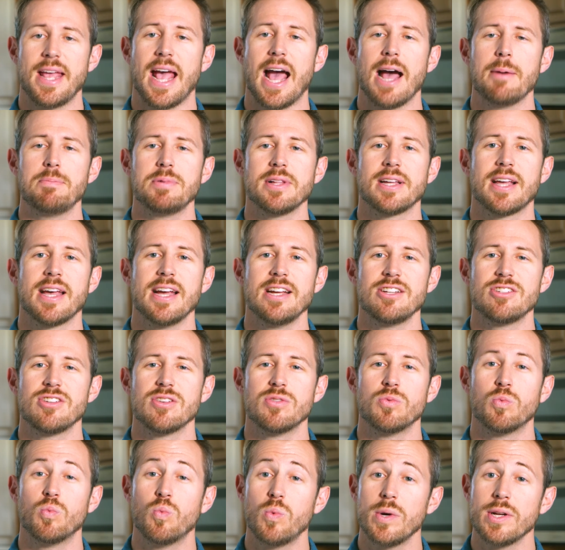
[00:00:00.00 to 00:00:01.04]
The
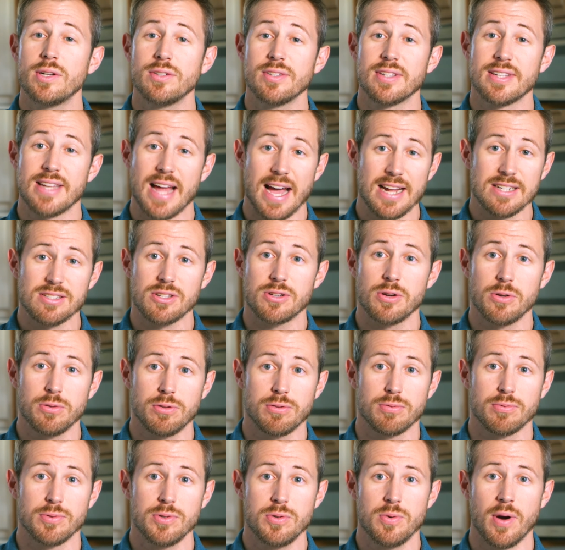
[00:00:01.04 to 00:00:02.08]
application will not go
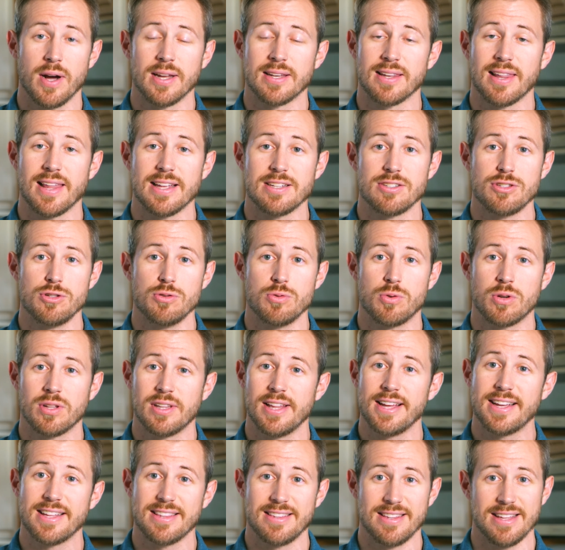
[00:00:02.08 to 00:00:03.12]
through unless you
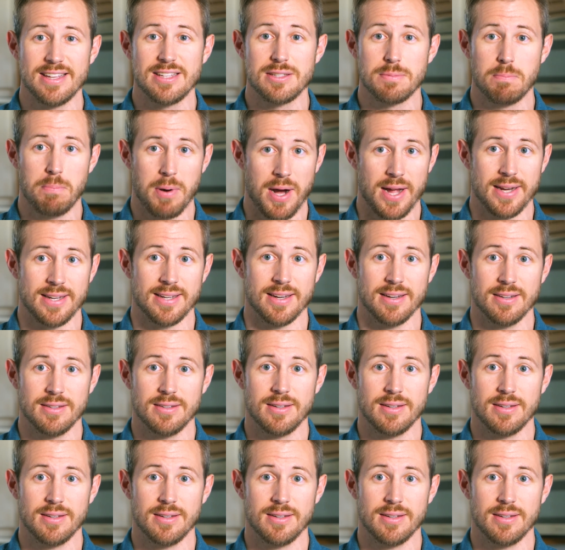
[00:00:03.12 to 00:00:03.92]
click this button.